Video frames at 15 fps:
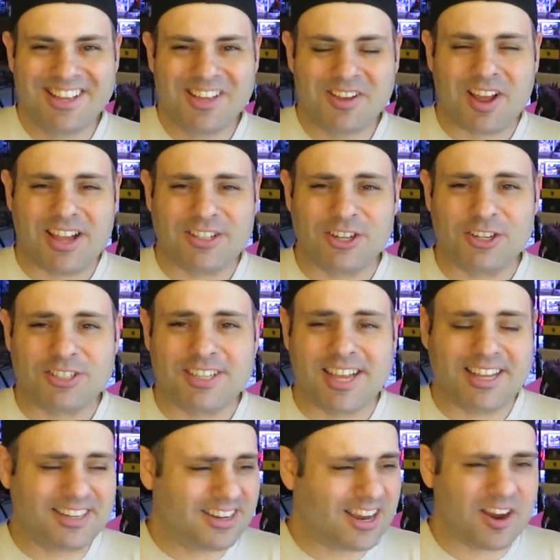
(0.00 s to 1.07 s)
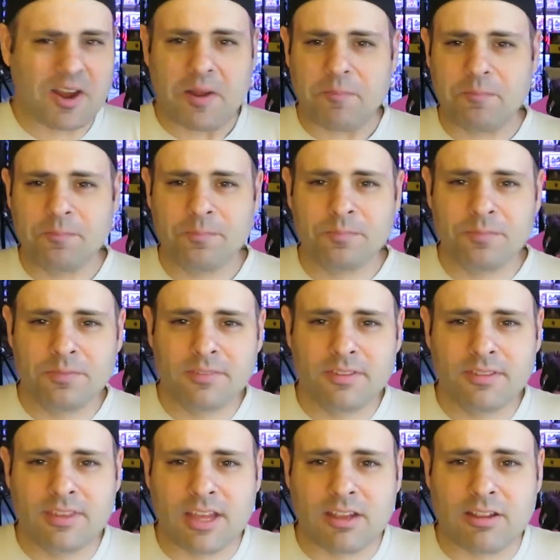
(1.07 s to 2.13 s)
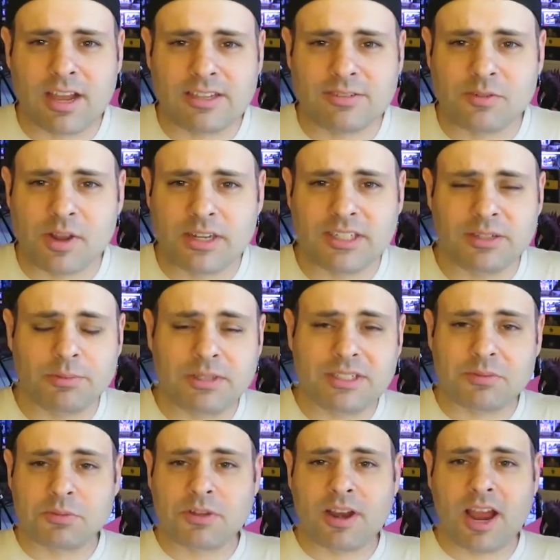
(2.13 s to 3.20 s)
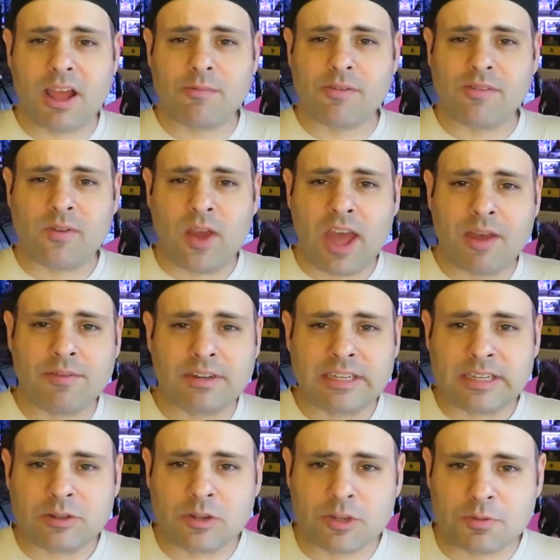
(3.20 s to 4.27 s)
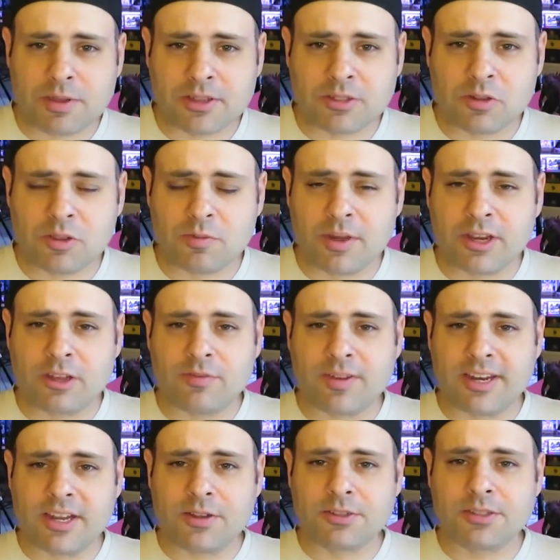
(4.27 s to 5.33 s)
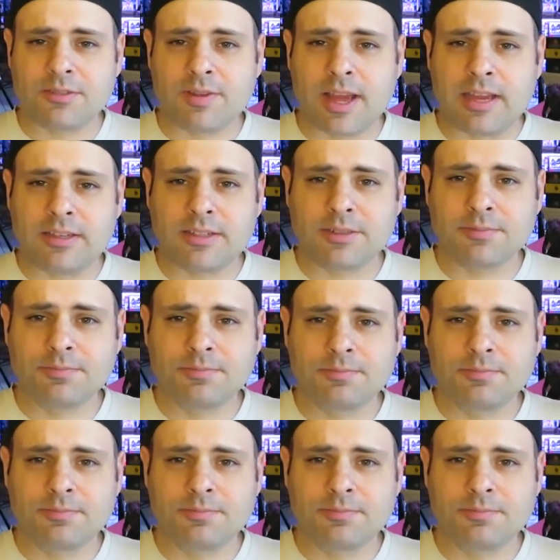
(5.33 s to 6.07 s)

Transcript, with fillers: You guys understand. All right. Thank you guys for watching. Please subscribe if you haven't. I'm always back soon with many good videos, and